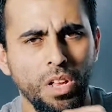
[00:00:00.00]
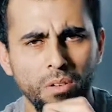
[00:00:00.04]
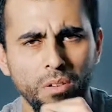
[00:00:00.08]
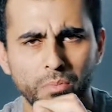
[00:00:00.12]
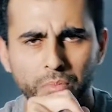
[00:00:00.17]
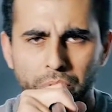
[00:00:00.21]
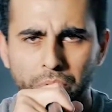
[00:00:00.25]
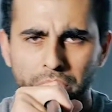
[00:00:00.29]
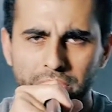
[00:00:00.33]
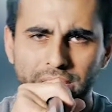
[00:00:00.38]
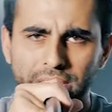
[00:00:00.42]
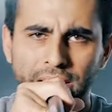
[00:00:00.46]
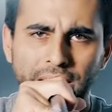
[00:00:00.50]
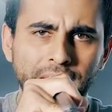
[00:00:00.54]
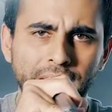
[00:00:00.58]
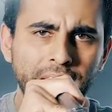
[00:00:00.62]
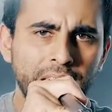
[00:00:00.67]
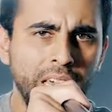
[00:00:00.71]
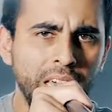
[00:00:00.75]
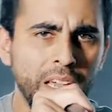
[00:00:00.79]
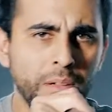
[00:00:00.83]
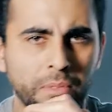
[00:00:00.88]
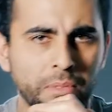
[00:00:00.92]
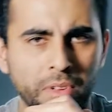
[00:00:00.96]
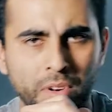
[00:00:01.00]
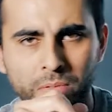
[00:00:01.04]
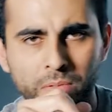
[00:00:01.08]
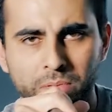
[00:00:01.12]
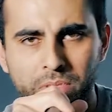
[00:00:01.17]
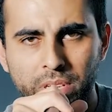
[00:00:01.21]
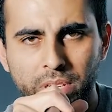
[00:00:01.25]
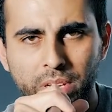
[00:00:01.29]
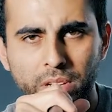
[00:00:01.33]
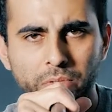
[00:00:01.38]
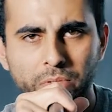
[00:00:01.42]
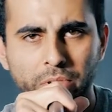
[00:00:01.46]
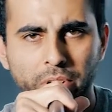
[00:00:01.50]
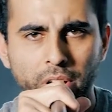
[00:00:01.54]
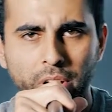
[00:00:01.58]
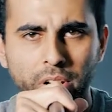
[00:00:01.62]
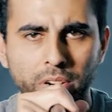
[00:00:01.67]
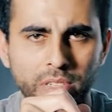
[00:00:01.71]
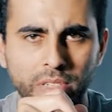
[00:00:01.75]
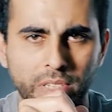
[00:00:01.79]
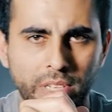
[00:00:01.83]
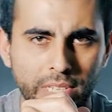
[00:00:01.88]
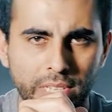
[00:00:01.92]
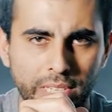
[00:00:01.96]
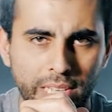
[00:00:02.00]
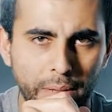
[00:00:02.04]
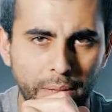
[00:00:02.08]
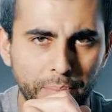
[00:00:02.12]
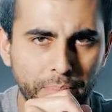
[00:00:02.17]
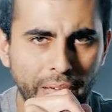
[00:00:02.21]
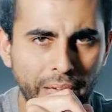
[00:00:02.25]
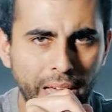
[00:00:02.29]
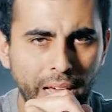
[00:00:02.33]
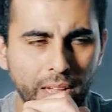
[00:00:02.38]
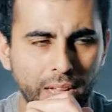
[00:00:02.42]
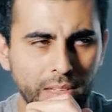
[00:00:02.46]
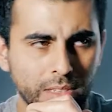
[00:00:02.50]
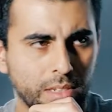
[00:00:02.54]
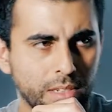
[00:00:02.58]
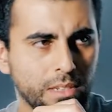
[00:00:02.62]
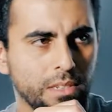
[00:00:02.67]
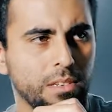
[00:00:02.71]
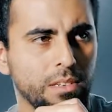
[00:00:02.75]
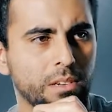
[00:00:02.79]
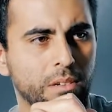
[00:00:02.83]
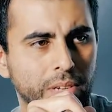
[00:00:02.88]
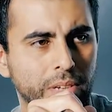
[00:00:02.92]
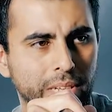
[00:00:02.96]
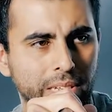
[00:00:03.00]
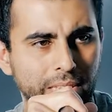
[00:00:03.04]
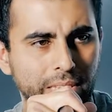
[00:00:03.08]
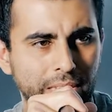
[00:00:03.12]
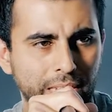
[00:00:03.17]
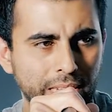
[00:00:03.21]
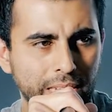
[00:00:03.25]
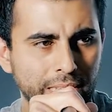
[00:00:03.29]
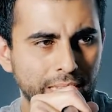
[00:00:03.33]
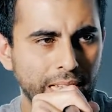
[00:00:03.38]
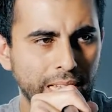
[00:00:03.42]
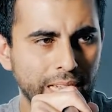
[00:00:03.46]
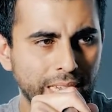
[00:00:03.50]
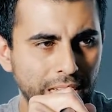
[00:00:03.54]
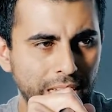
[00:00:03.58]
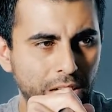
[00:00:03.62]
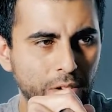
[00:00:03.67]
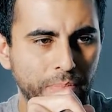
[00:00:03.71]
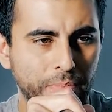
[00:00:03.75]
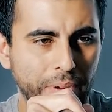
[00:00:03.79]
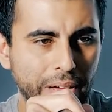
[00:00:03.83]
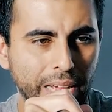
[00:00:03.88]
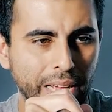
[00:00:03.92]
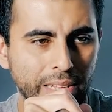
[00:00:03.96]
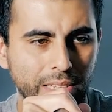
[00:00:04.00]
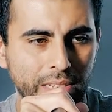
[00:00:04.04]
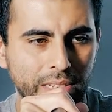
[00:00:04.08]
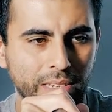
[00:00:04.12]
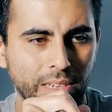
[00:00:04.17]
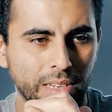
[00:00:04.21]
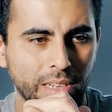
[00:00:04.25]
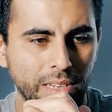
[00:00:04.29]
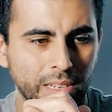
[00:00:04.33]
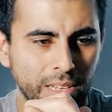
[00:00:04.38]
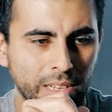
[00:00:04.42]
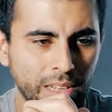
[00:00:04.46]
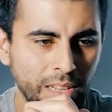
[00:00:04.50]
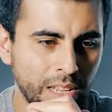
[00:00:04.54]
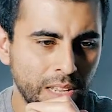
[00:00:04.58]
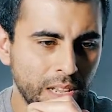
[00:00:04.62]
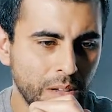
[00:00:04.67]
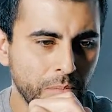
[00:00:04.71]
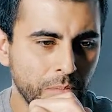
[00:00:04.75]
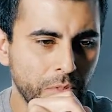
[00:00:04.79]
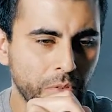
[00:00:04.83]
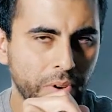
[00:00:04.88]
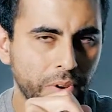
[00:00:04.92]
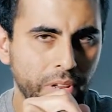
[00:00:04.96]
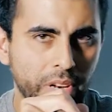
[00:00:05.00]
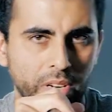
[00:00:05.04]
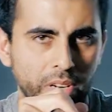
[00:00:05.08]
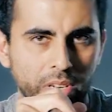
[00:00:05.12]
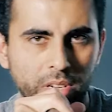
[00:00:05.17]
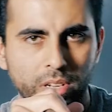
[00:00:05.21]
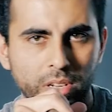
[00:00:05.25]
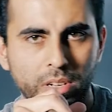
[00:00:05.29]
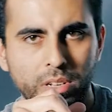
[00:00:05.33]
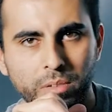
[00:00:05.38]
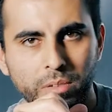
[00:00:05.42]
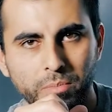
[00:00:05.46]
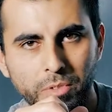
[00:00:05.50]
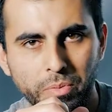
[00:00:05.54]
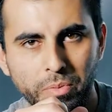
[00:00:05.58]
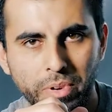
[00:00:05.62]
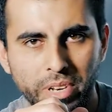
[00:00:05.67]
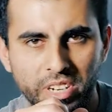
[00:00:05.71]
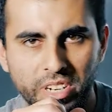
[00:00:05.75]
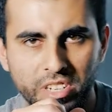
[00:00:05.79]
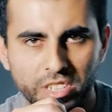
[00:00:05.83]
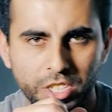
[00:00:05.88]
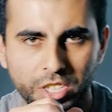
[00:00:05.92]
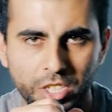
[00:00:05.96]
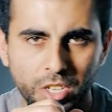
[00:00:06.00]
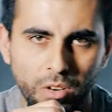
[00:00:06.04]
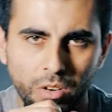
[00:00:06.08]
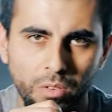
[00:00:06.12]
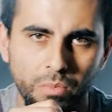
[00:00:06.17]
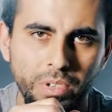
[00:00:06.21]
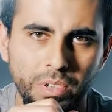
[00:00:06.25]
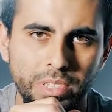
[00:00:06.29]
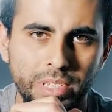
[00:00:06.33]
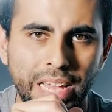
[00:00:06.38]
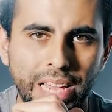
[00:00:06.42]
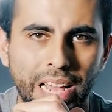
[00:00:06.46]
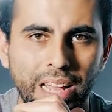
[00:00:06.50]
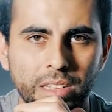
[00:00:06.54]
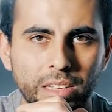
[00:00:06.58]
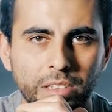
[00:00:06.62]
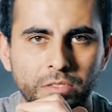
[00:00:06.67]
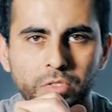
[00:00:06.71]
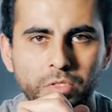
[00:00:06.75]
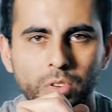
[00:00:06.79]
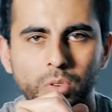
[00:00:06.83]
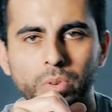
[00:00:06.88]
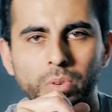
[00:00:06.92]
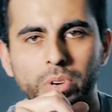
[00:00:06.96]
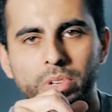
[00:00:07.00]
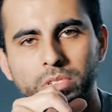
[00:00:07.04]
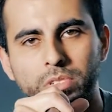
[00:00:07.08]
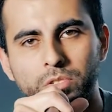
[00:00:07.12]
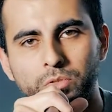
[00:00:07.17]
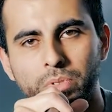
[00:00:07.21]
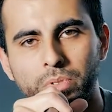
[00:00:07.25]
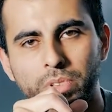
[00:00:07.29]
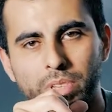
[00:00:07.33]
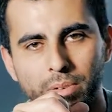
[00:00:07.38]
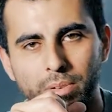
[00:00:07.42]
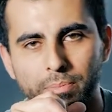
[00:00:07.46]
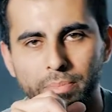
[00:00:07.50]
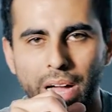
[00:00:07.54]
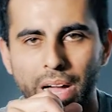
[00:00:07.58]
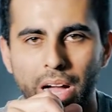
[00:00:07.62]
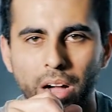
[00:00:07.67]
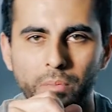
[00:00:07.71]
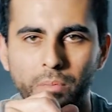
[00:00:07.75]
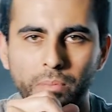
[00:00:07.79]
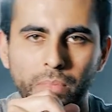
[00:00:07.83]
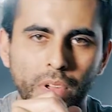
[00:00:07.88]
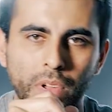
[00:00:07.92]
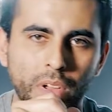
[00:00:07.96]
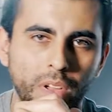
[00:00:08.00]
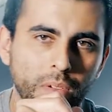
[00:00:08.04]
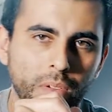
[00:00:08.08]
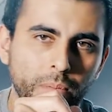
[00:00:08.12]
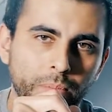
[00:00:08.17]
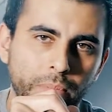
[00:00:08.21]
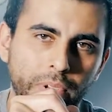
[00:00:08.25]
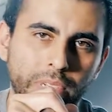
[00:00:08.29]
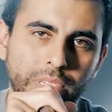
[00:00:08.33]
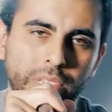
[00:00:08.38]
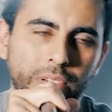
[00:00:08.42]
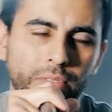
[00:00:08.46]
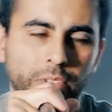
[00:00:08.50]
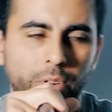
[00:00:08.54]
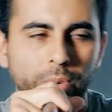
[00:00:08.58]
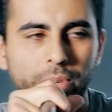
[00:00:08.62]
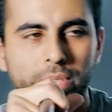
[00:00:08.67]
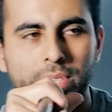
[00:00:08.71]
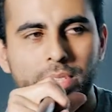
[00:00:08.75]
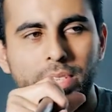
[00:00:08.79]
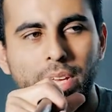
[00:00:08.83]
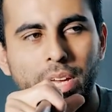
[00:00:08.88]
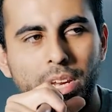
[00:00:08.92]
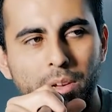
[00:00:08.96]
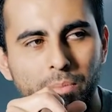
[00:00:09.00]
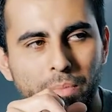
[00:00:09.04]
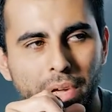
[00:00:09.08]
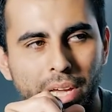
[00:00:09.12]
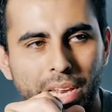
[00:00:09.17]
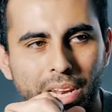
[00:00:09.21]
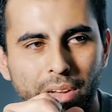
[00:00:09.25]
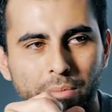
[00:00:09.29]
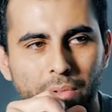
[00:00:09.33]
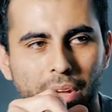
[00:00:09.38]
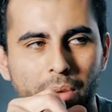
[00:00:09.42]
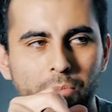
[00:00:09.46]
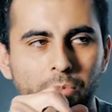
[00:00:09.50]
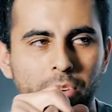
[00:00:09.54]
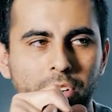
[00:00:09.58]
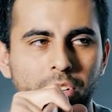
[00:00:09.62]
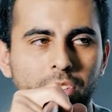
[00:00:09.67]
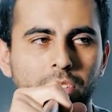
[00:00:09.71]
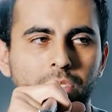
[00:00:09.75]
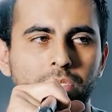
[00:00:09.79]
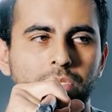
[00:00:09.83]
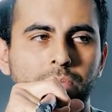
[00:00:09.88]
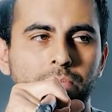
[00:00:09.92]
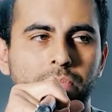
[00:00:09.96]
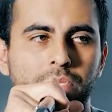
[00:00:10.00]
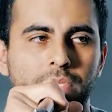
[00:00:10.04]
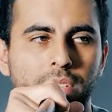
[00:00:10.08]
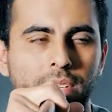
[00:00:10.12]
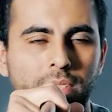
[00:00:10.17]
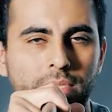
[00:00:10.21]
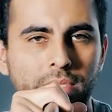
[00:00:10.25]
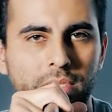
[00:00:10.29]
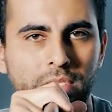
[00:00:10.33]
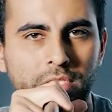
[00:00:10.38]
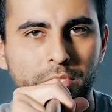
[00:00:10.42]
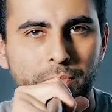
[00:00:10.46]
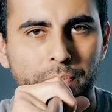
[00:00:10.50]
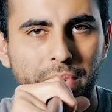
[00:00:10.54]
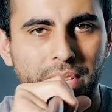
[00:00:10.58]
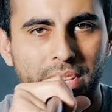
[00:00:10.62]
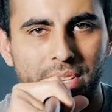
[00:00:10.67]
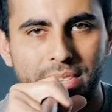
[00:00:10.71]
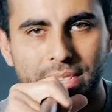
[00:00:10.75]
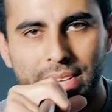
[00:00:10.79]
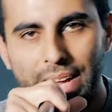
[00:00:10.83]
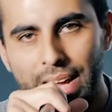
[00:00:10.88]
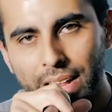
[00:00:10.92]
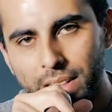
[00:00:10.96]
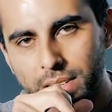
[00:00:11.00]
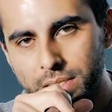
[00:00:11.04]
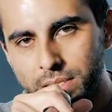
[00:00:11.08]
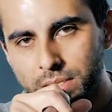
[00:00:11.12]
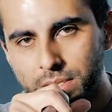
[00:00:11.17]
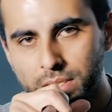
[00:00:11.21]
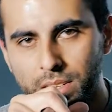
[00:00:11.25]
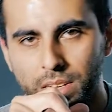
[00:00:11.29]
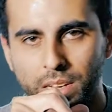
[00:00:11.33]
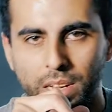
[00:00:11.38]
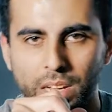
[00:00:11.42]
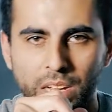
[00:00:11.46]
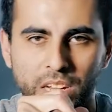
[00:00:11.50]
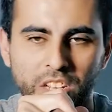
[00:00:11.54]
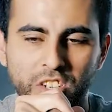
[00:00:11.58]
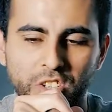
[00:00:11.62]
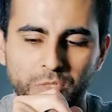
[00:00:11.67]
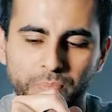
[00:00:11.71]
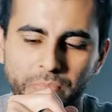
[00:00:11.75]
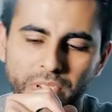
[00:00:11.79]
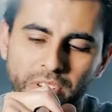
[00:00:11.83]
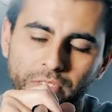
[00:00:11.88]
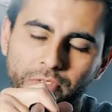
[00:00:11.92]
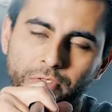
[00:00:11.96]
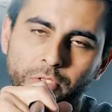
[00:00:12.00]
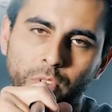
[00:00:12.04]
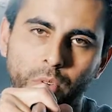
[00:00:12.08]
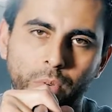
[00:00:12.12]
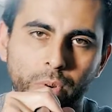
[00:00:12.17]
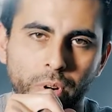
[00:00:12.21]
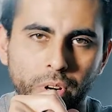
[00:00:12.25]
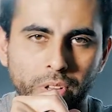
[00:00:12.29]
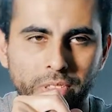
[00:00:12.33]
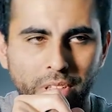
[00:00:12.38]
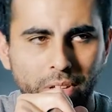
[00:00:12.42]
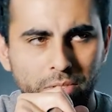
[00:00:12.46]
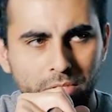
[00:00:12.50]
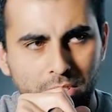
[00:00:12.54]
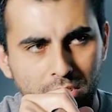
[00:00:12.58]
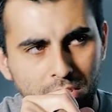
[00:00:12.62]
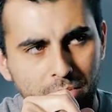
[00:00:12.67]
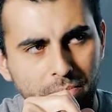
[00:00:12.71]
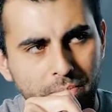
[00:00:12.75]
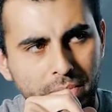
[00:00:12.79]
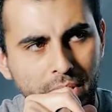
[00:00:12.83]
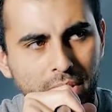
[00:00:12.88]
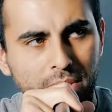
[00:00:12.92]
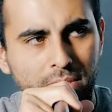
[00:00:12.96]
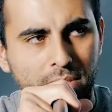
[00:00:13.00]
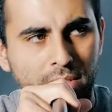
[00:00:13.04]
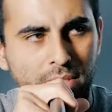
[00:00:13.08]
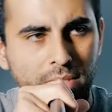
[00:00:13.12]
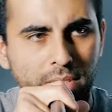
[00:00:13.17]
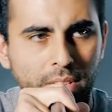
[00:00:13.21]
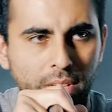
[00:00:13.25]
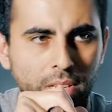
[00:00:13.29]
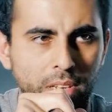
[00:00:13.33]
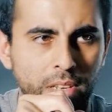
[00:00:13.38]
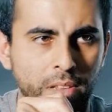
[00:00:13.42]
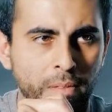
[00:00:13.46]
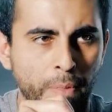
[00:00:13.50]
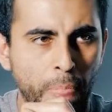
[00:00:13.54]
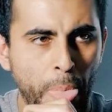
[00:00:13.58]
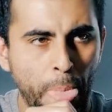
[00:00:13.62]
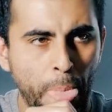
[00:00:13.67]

Bring the A game, you know what I'm saying? Rehearse, get that packed, you know, get get that down packed and, and be ready to be ready to show them what Dallas Fort Worth is really about. Because I've always said it, man. I'm, I'm one of those MCs that has been in Dallas and has been in Fort Worth. I've done some things in Denton,